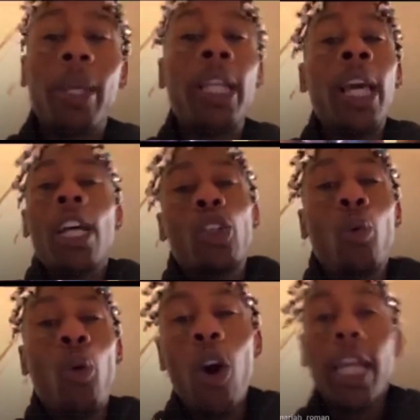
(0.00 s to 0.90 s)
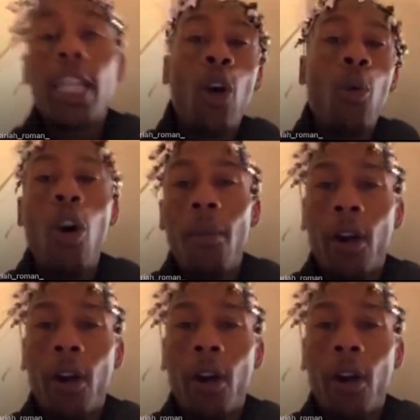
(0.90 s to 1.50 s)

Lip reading: Hey, hold up. Hey, real shit though.